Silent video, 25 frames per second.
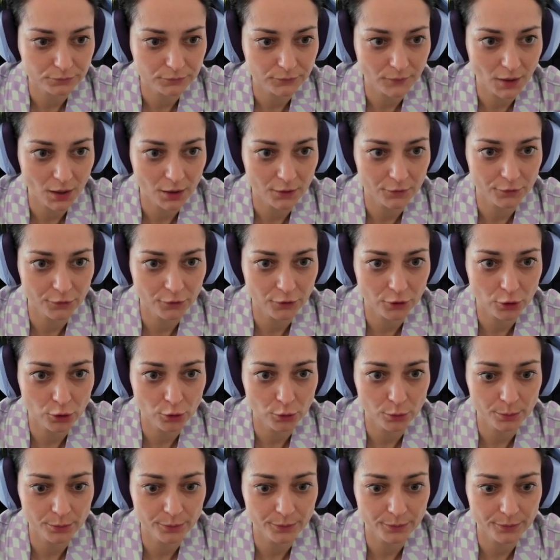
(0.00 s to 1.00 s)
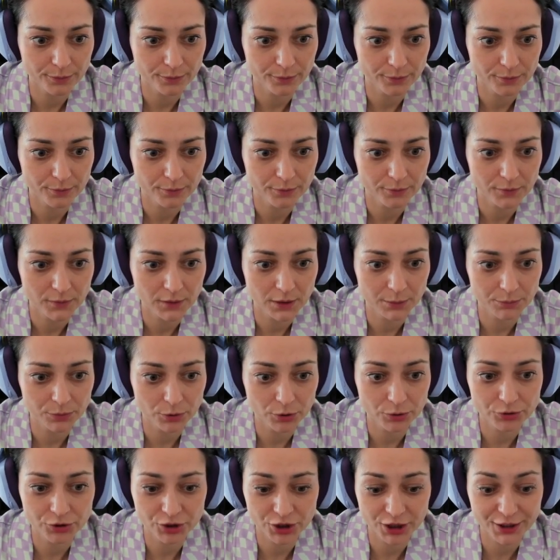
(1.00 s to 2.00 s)
from the
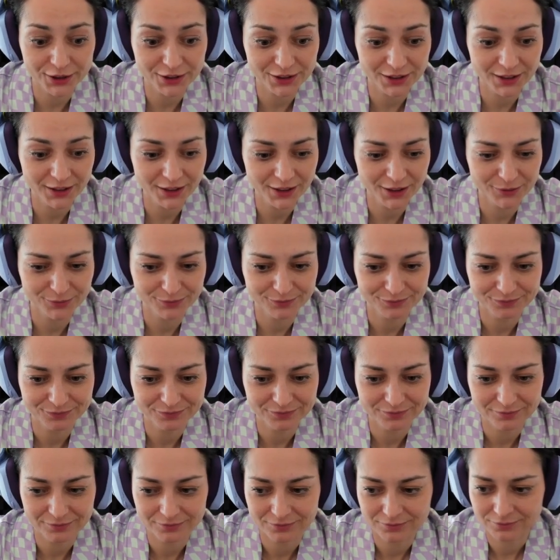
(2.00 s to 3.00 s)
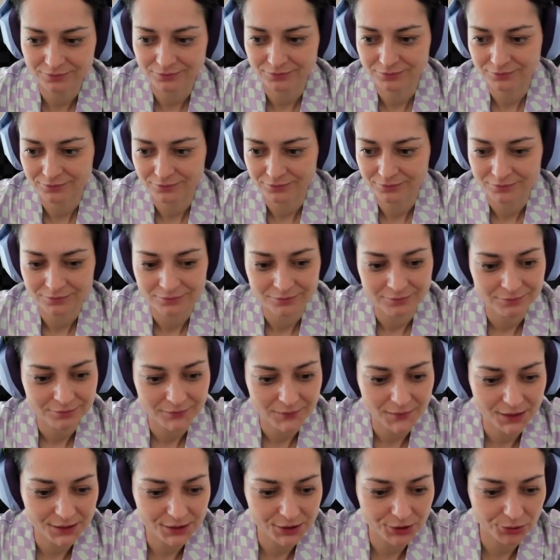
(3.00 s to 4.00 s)
Pro Chess League.
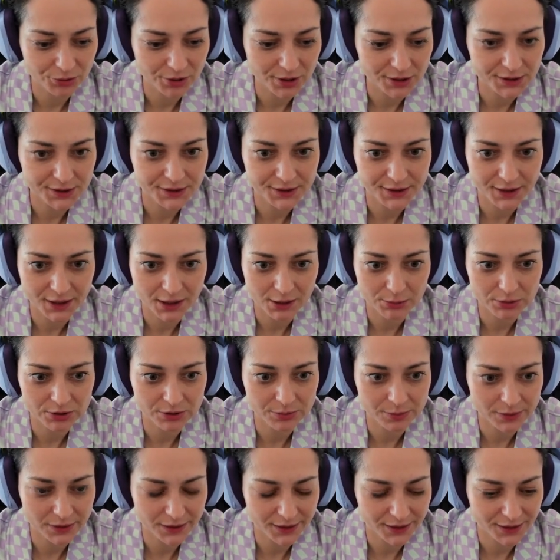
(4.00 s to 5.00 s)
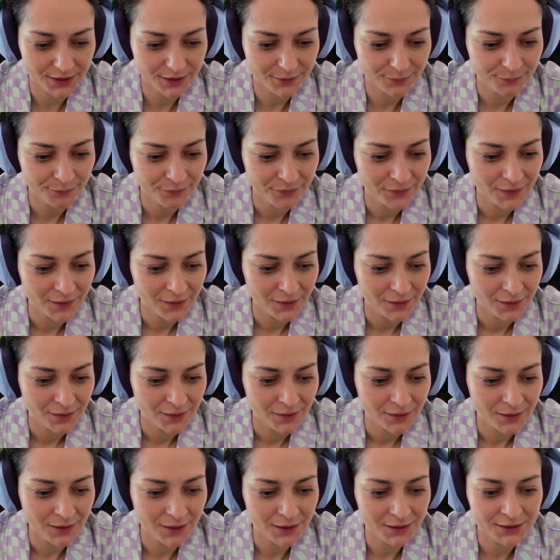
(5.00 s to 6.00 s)
As you can see, I was playing
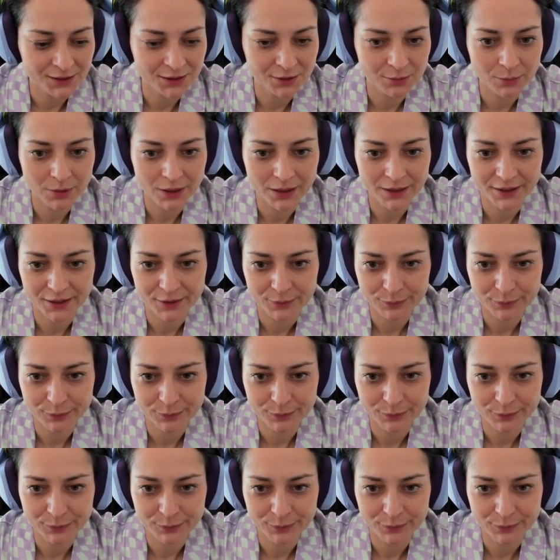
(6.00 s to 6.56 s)
under my